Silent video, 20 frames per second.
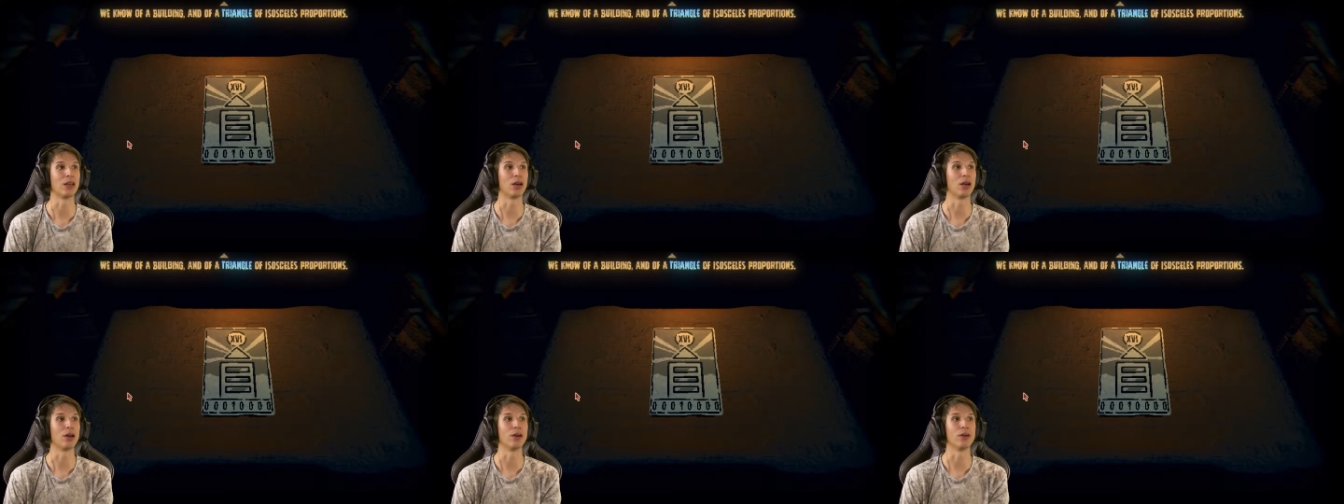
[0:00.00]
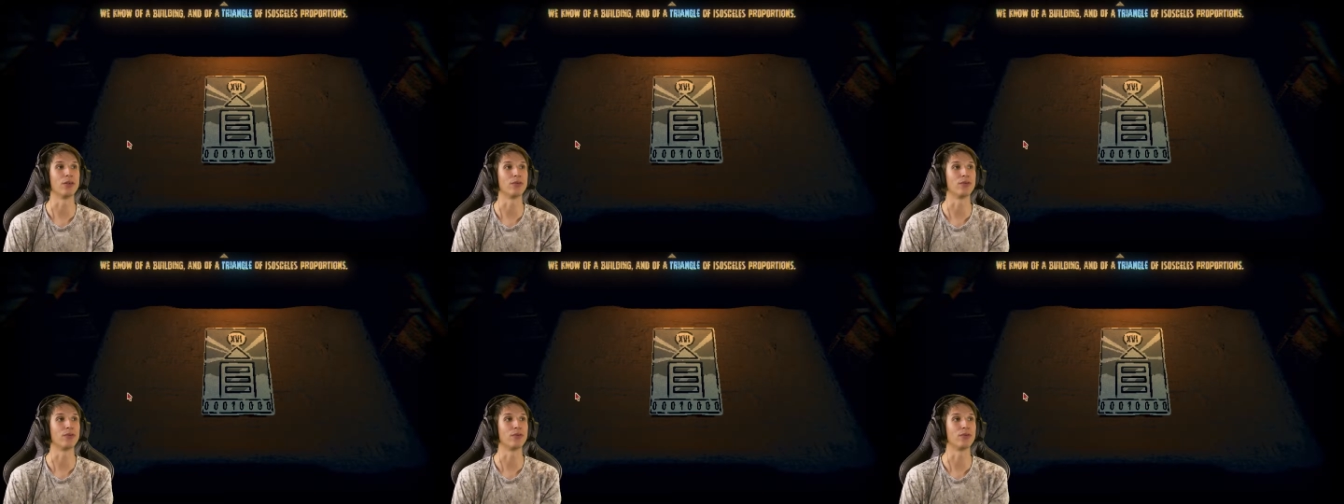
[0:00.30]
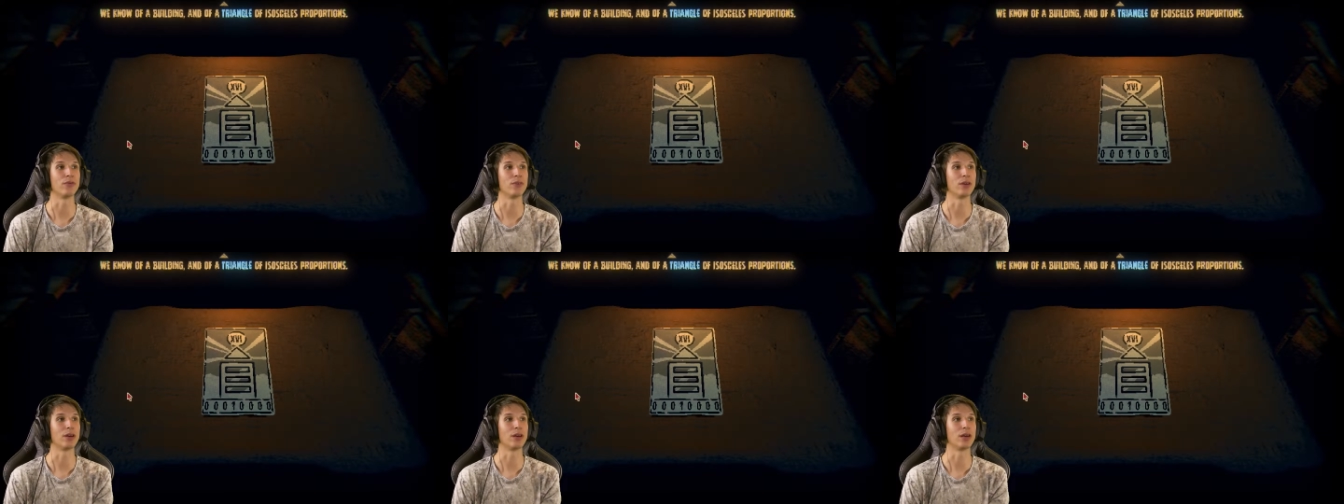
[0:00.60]
of
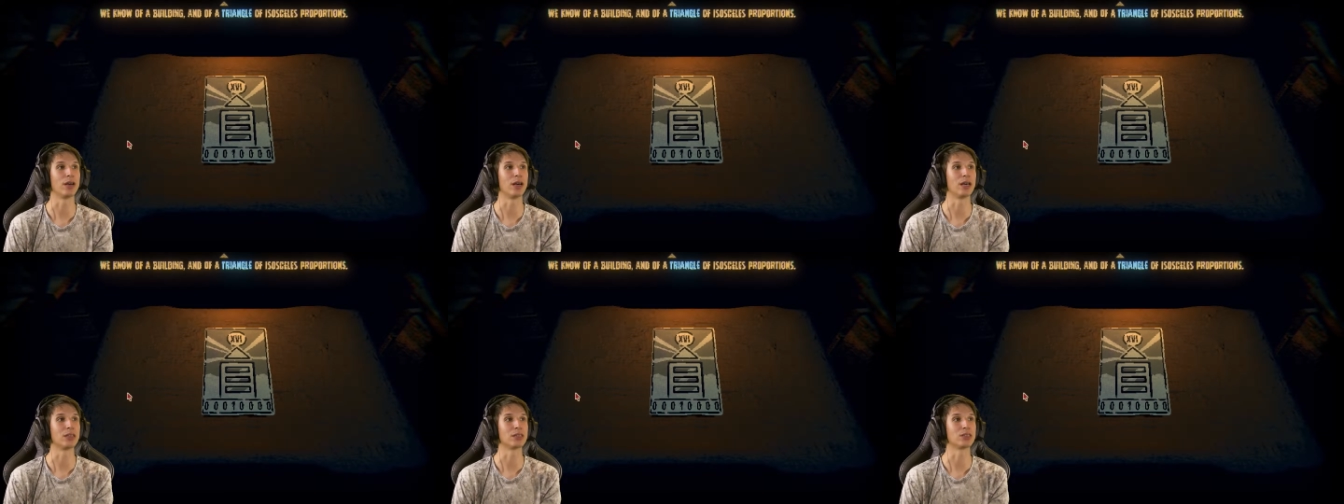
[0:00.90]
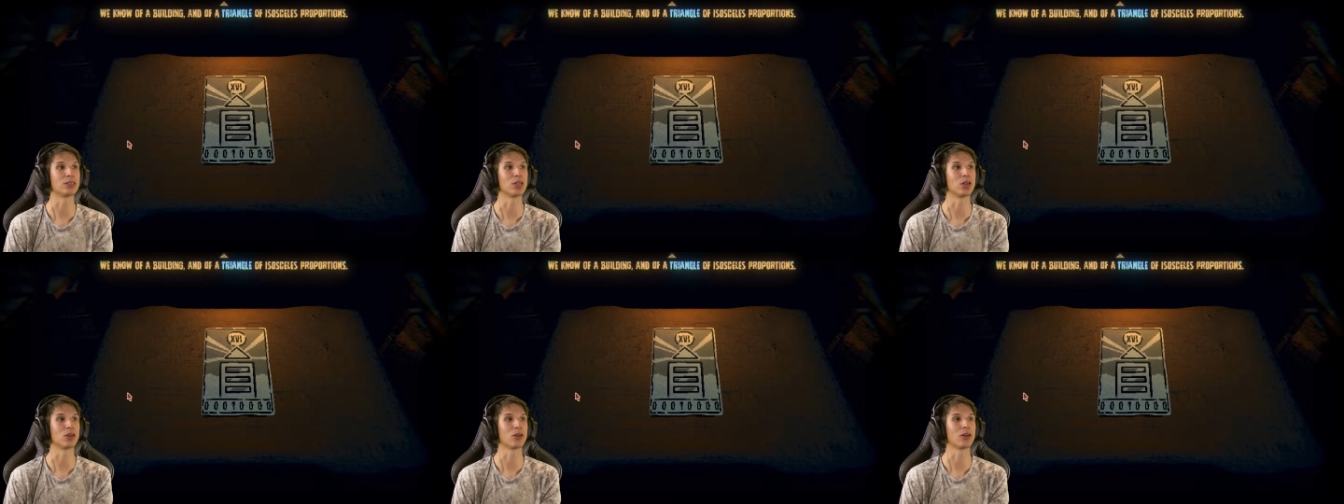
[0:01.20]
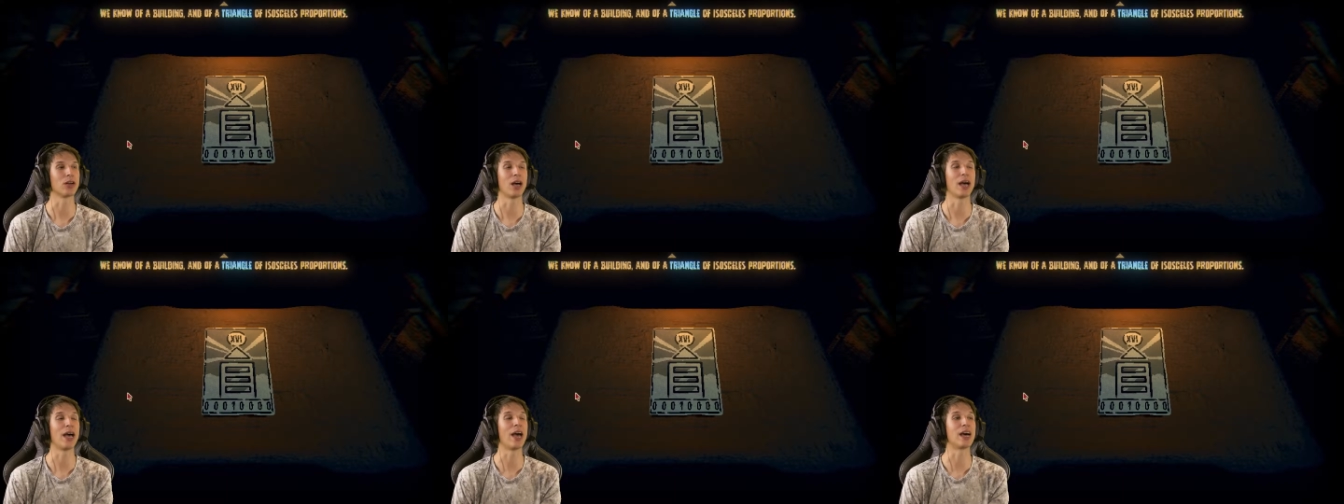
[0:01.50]

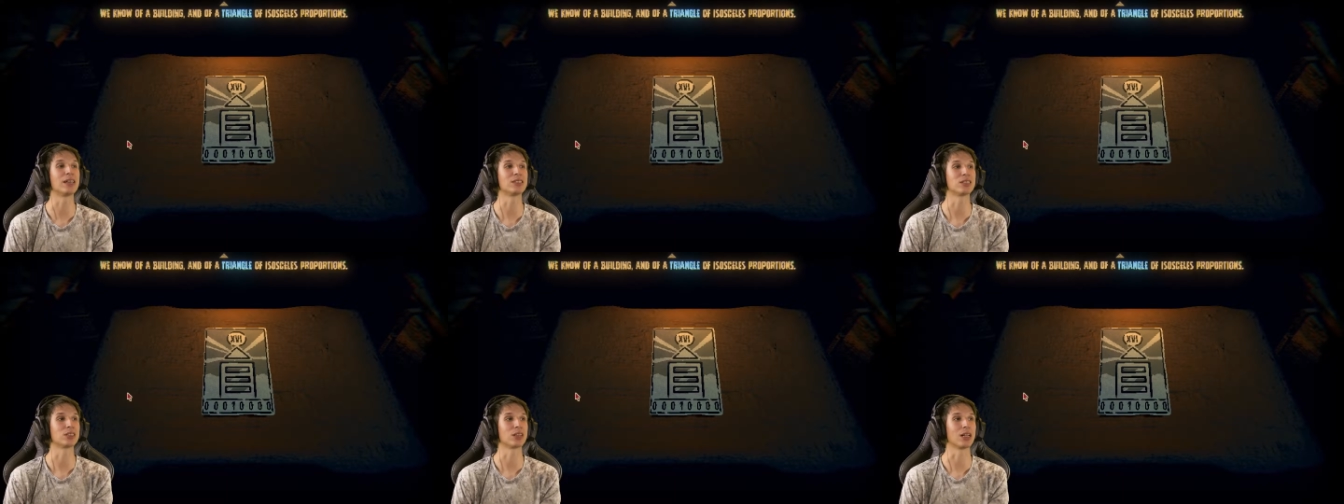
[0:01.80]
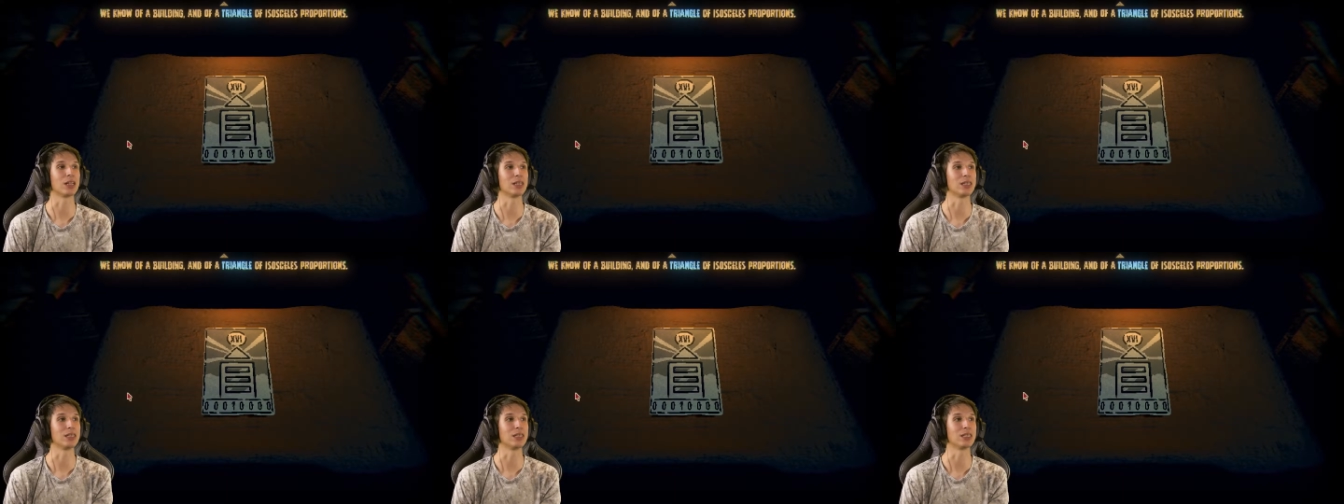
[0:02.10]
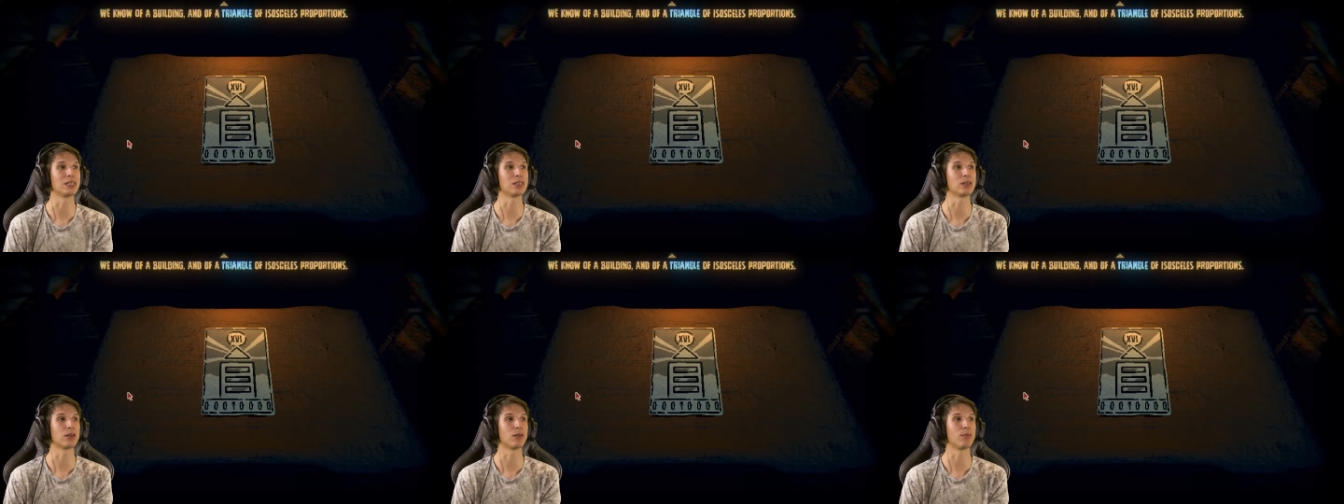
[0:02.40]

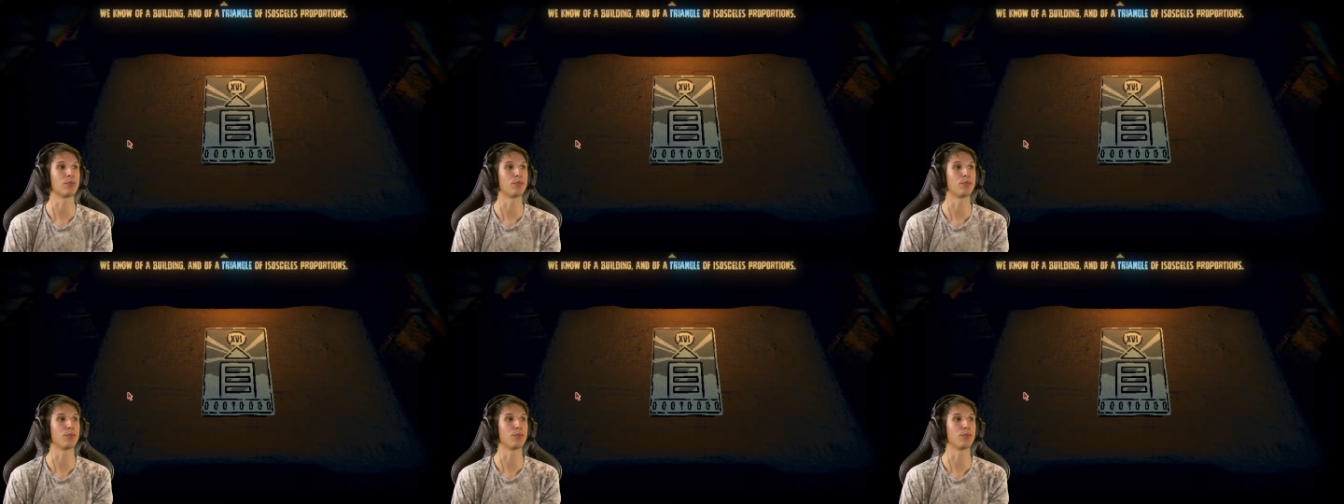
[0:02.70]
isocles